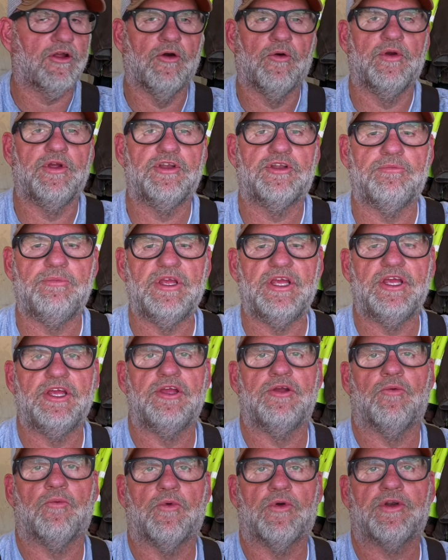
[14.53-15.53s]
going to
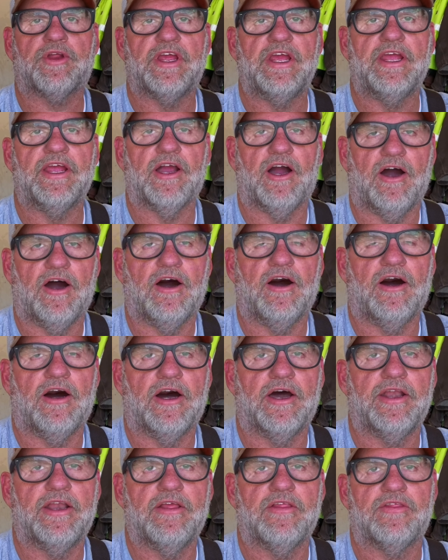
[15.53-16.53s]
be working
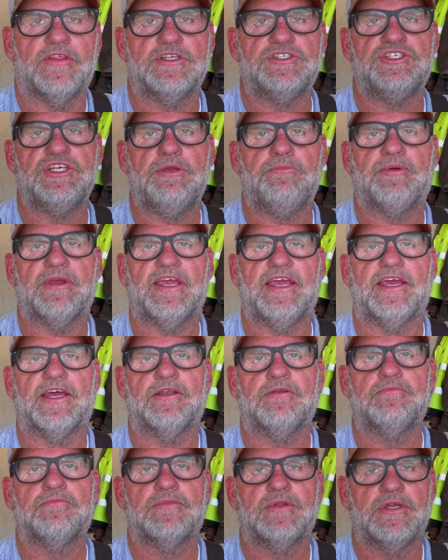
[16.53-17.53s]
on the Jeep
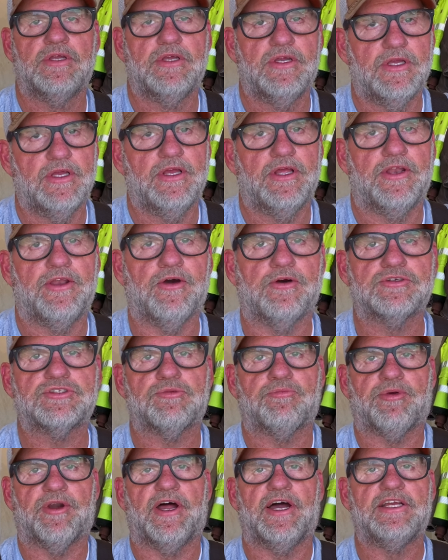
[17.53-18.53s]
again. No
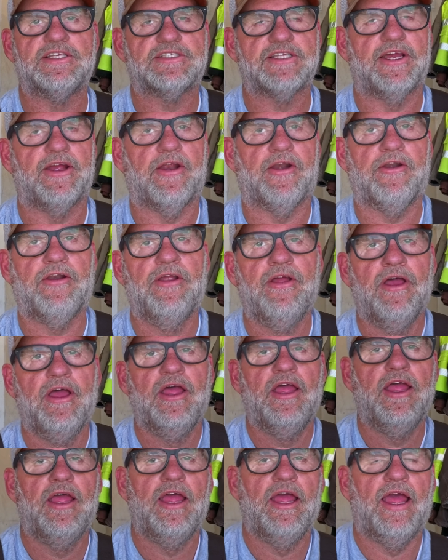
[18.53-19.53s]
surprise there.
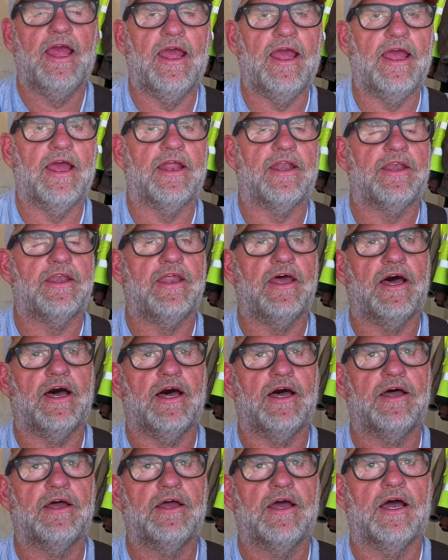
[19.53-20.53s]
And
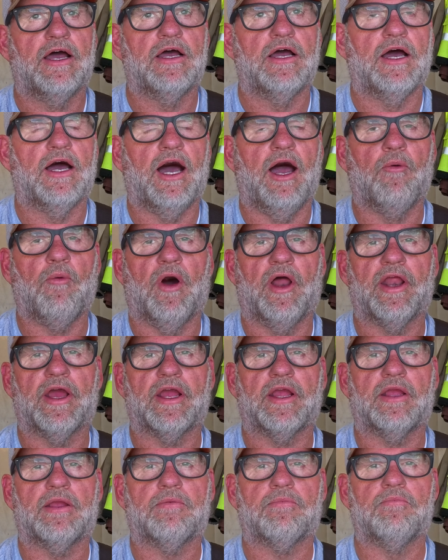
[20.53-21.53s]
I want
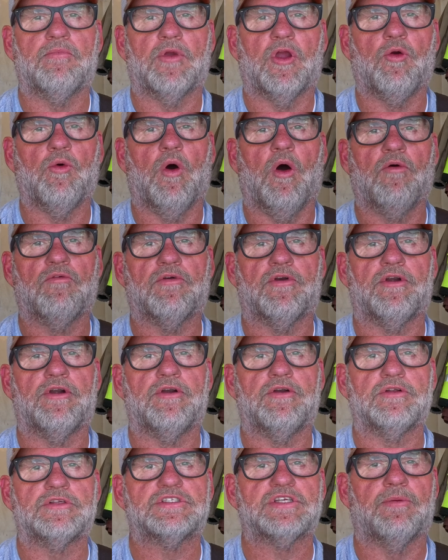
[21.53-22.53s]
to go
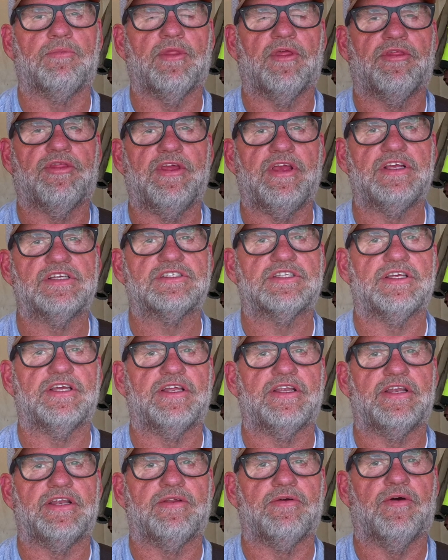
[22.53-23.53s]
over some of the things
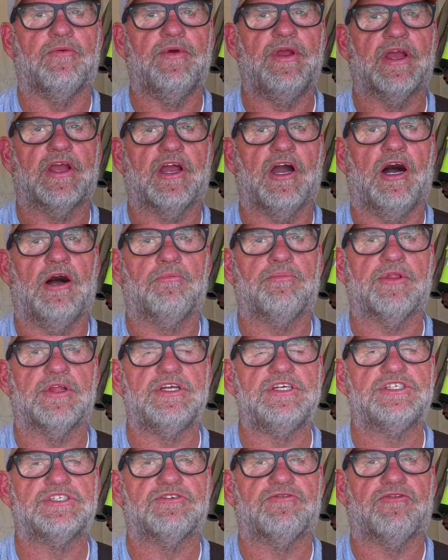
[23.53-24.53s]
that we
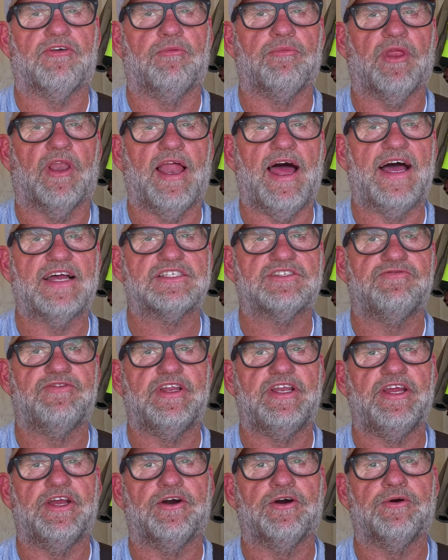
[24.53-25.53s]
accomplished from the last
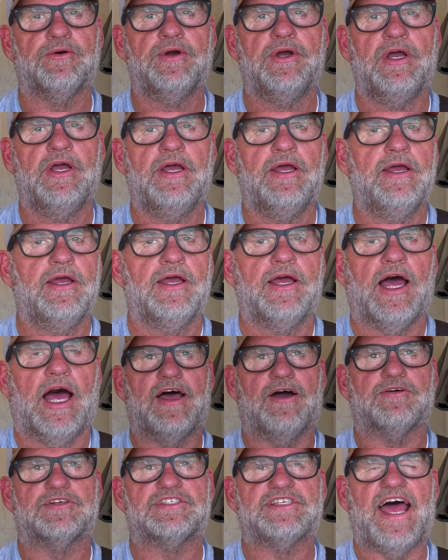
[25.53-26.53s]
video.
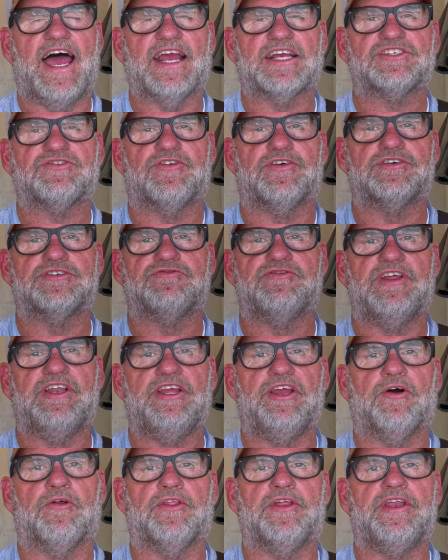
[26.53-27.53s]
That was Zach's first
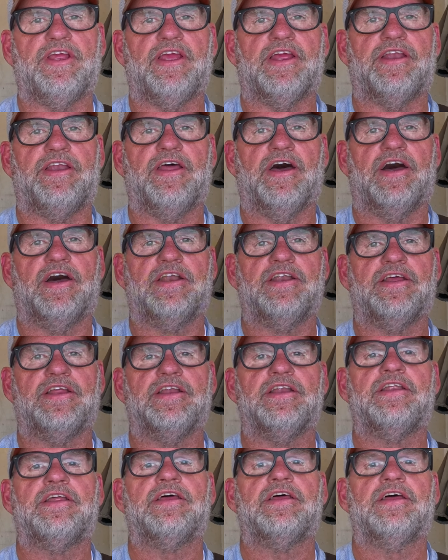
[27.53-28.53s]
video that he had done,
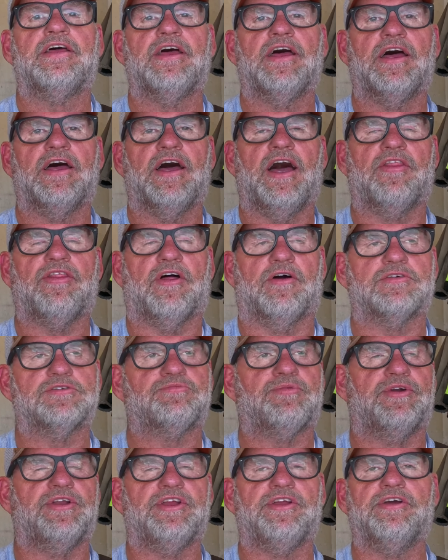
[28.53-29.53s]
and I thought it was
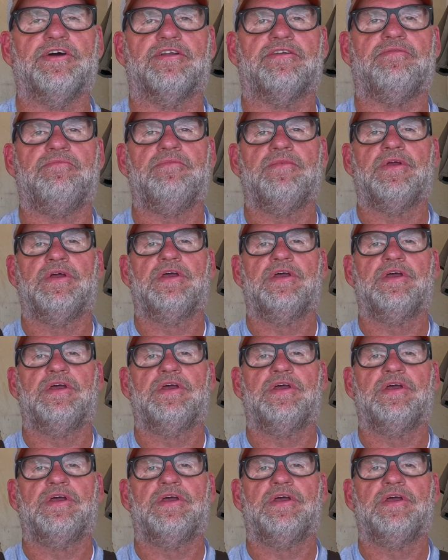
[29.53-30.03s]
pretty good.